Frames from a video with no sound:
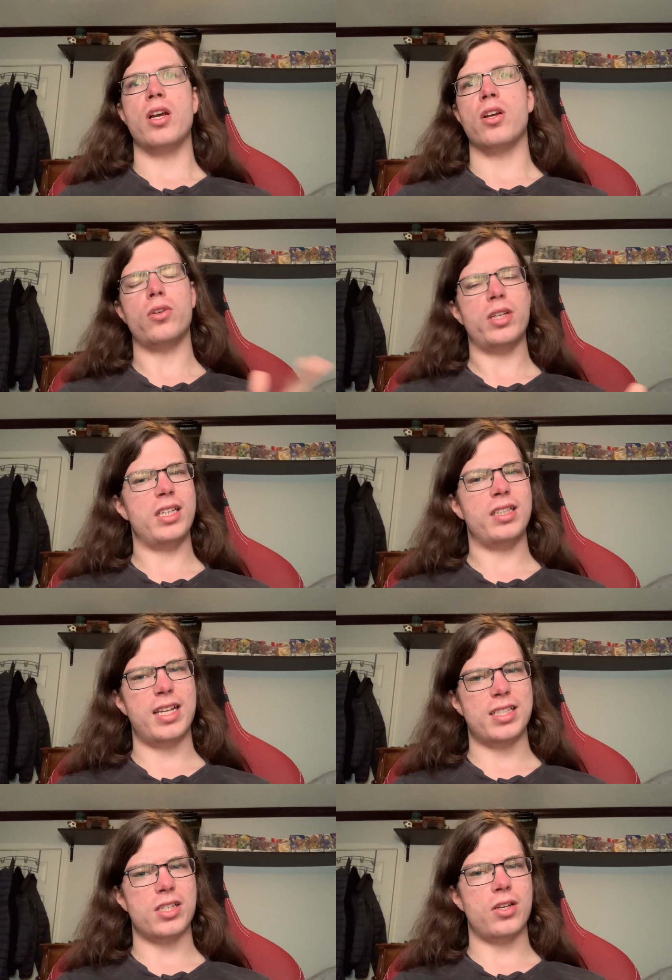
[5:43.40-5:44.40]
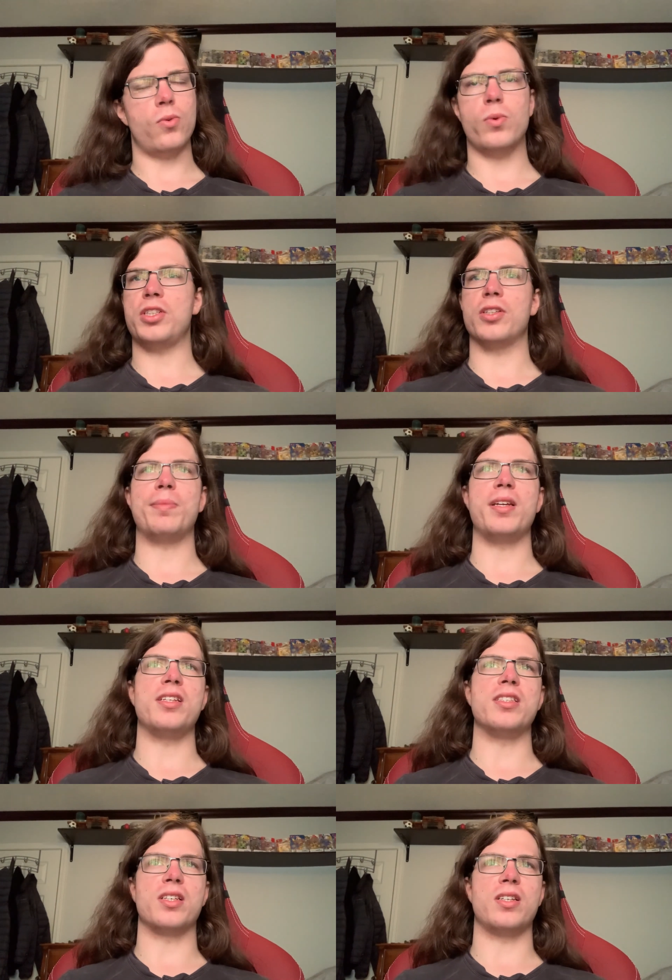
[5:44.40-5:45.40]
Go ahead and let us know what your
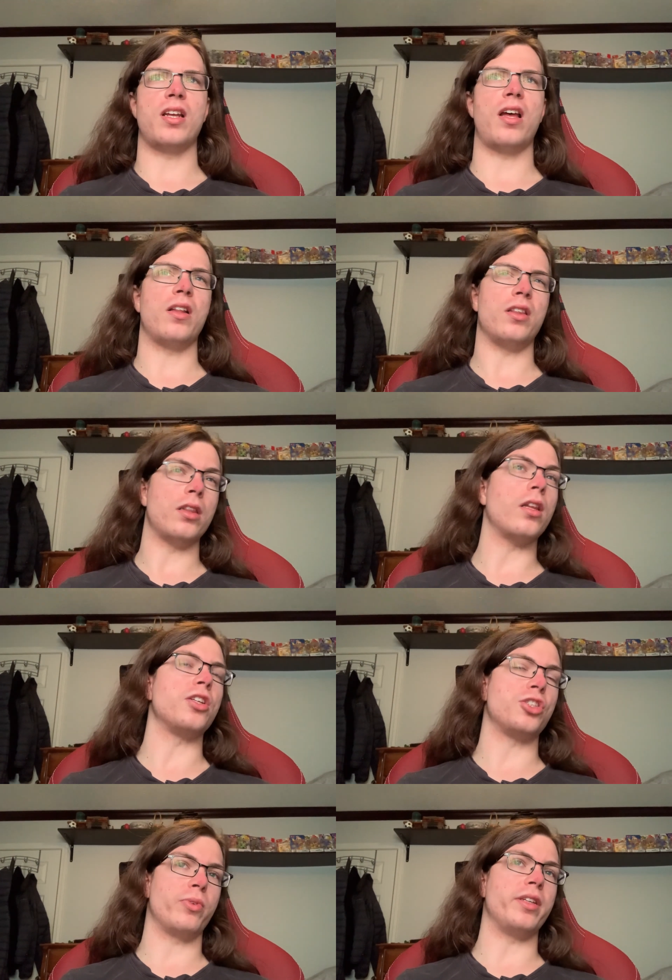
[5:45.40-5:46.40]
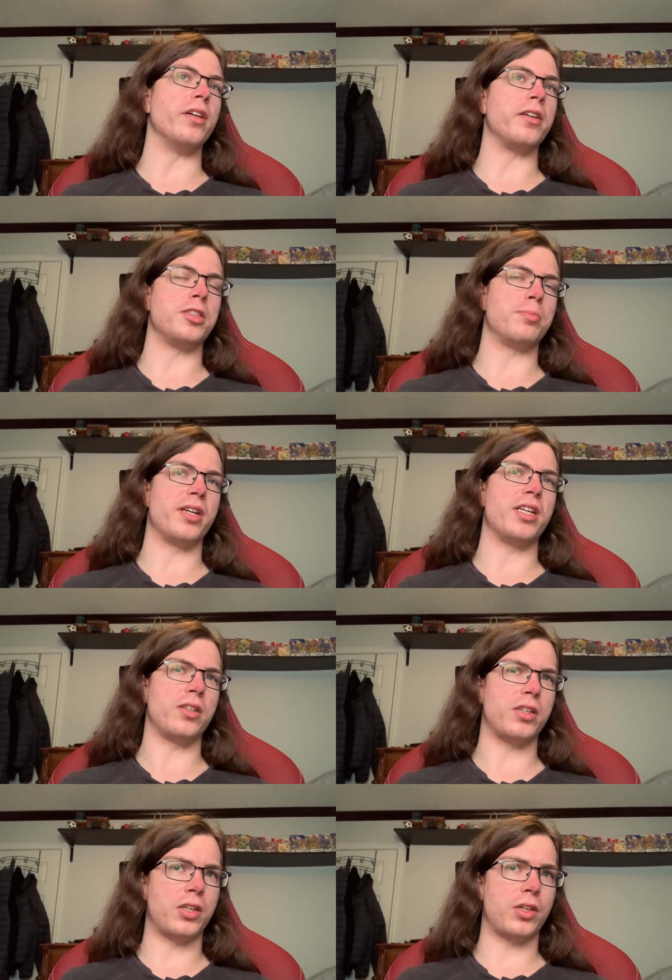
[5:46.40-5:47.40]
opinions on a luxury luggage brand
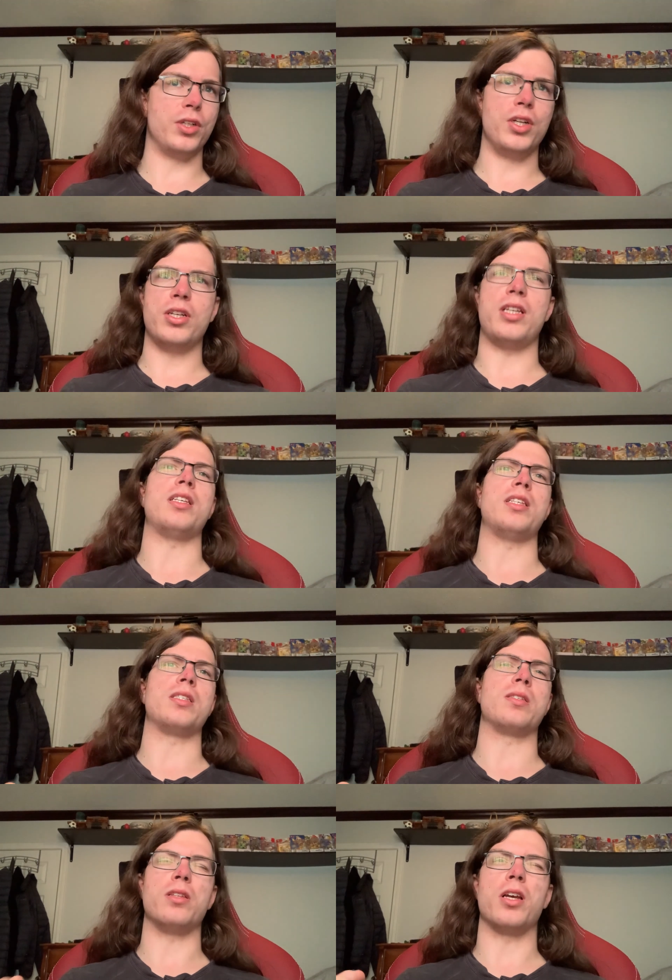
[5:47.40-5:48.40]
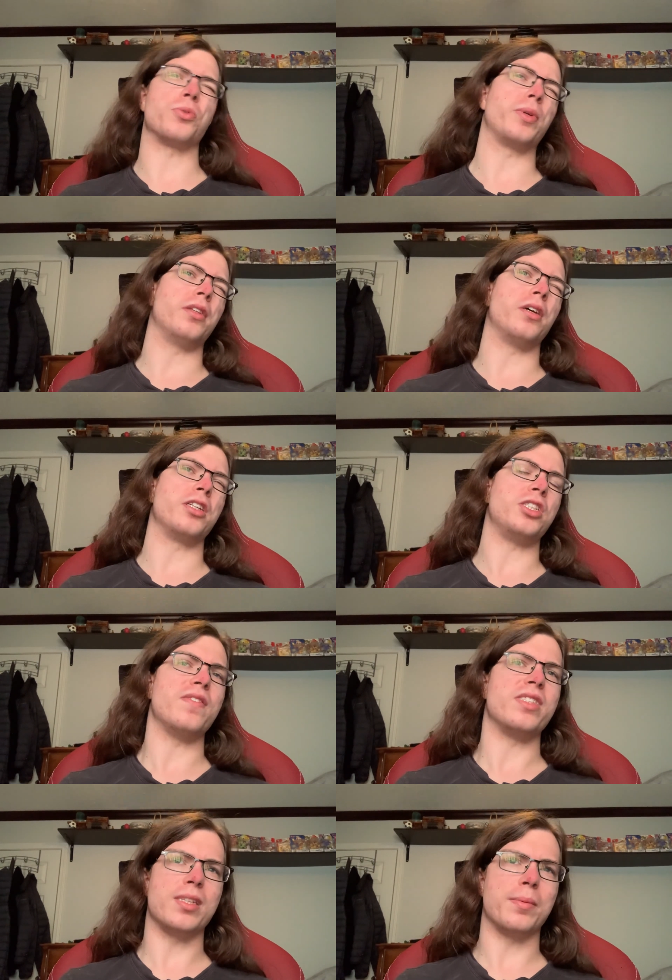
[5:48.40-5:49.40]
are. Is luxury luggage
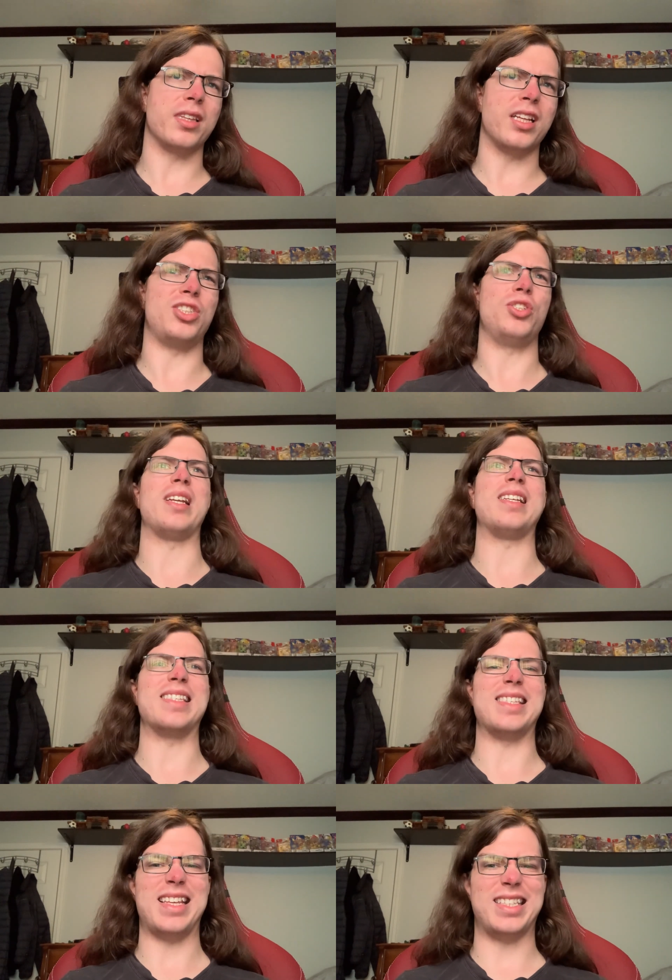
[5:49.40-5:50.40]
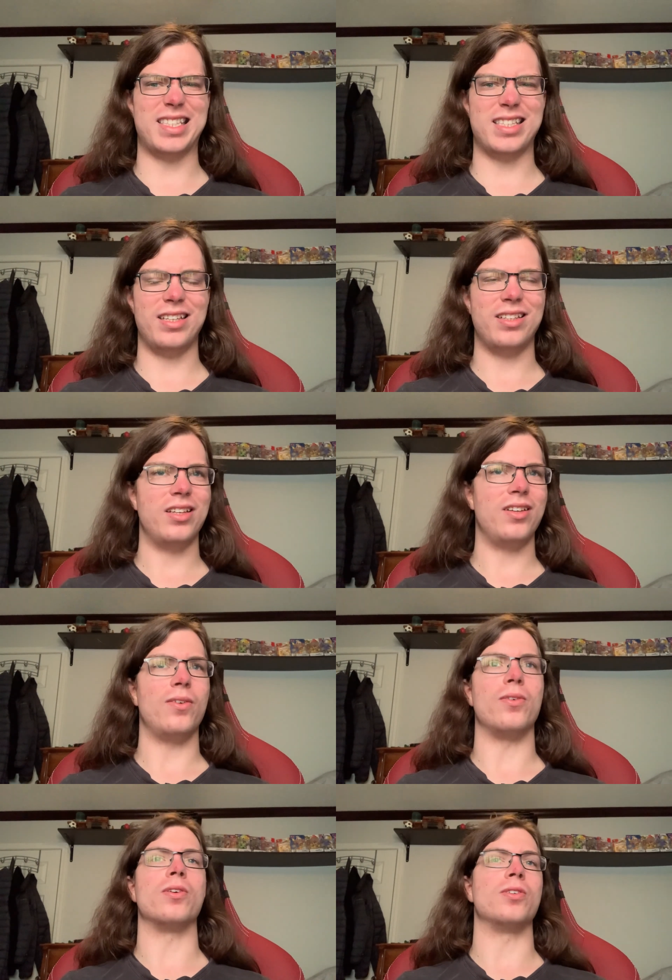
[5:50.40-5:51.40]
even something that should exist?
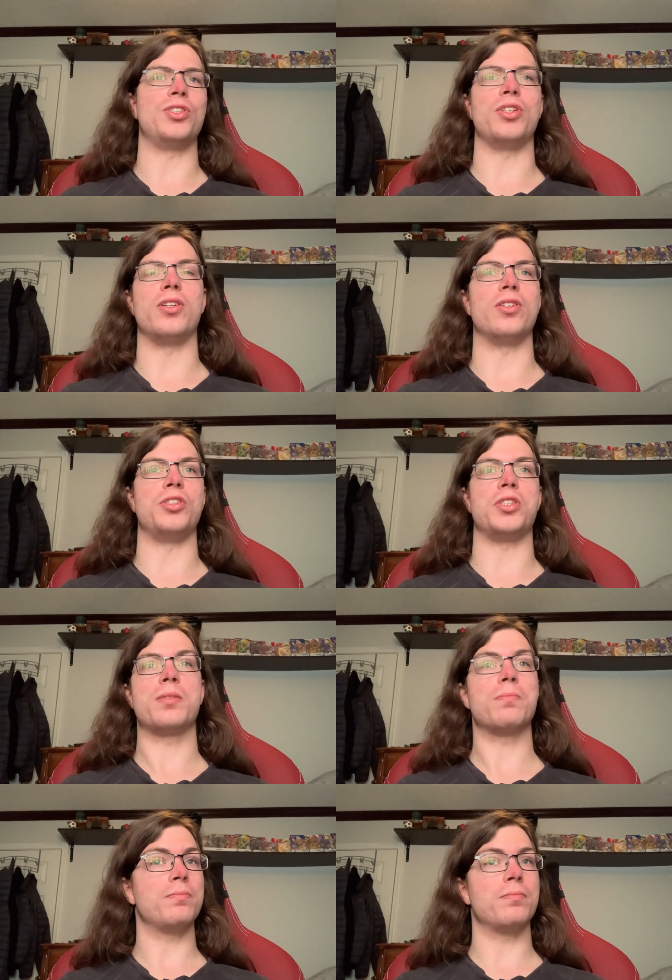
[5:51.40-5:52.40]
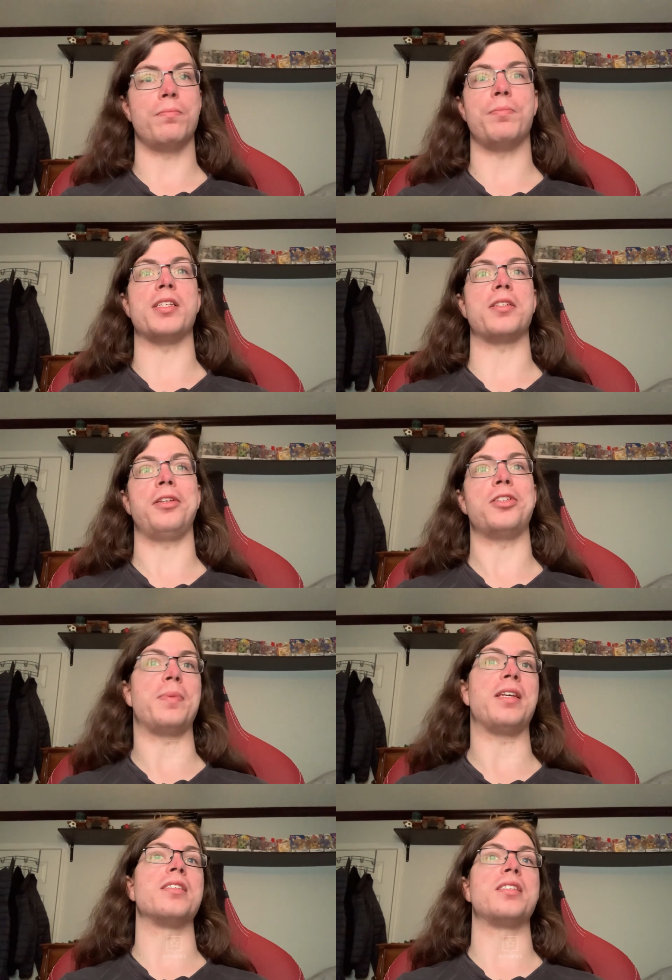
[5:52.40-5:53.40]
Or should it all just basically just
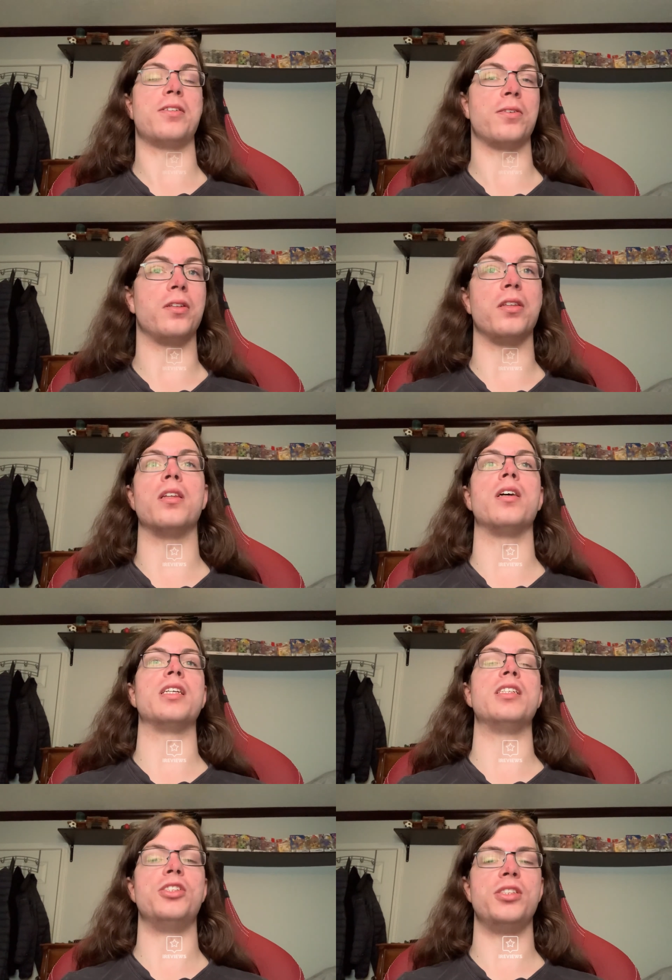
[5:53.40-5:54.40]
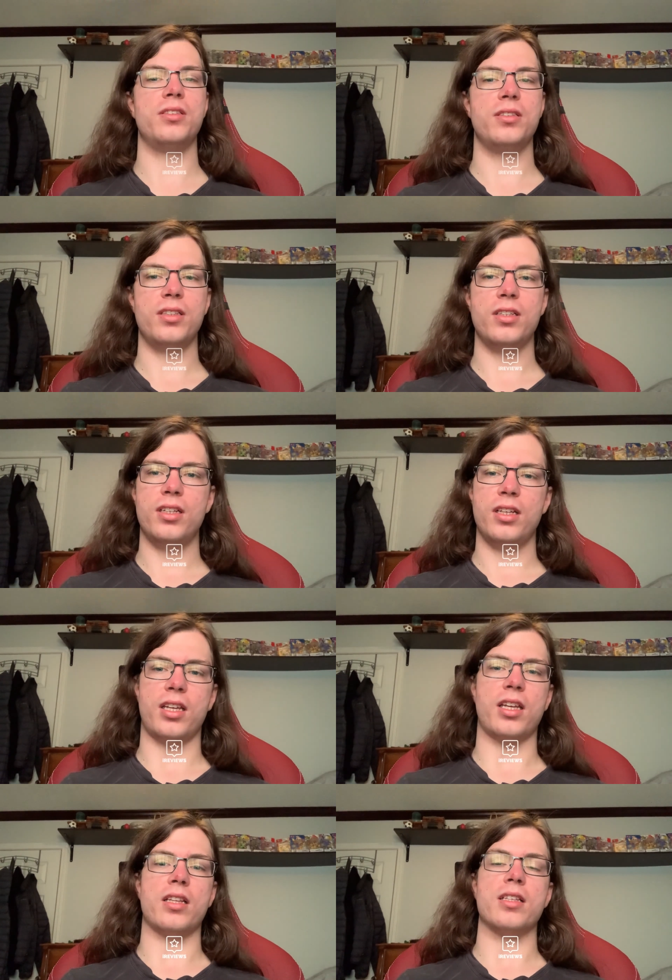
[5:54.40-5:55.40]
be considered luggage?
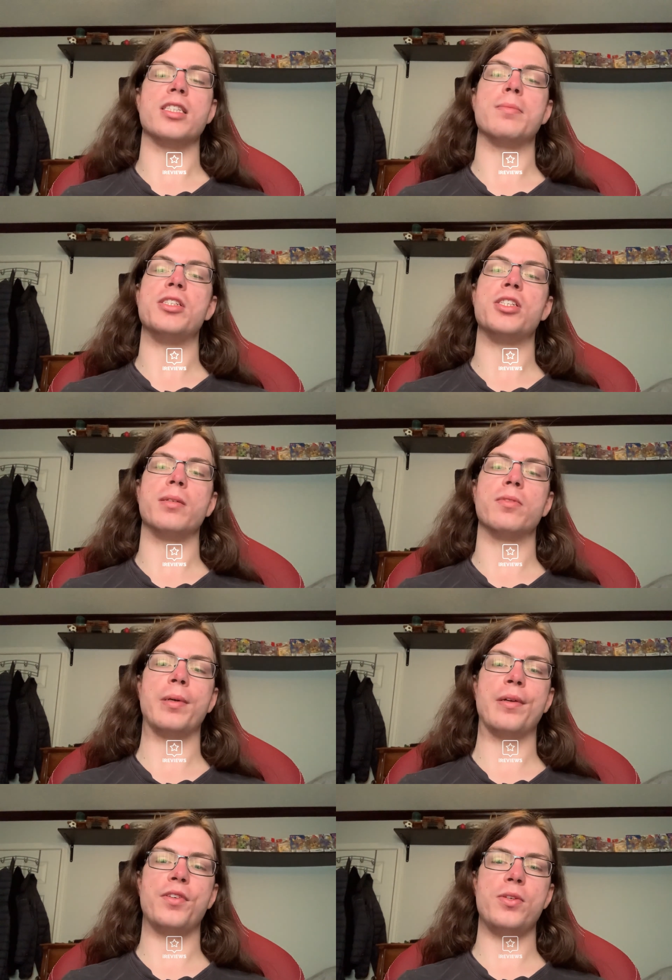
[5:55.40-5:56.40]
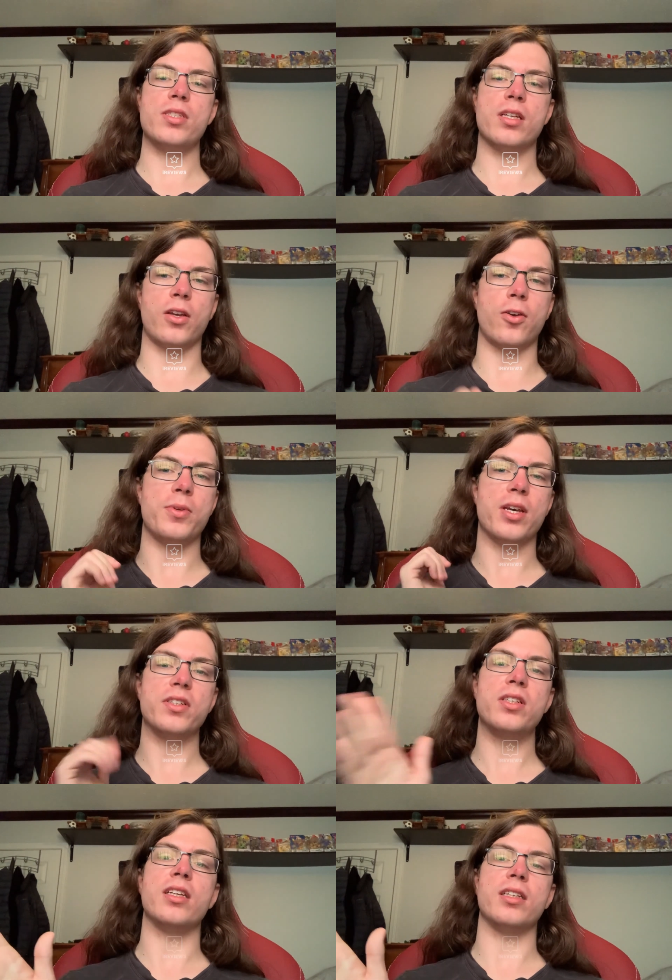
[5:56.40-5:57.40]
And this has been Jacob from iReviews. I hope you have a
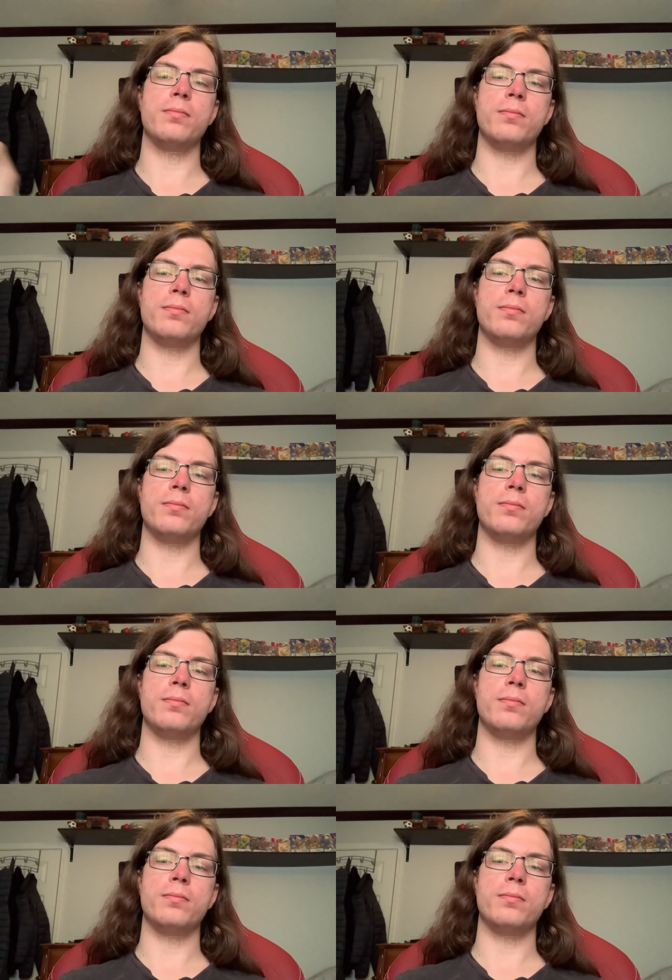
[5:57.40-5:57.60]
good day.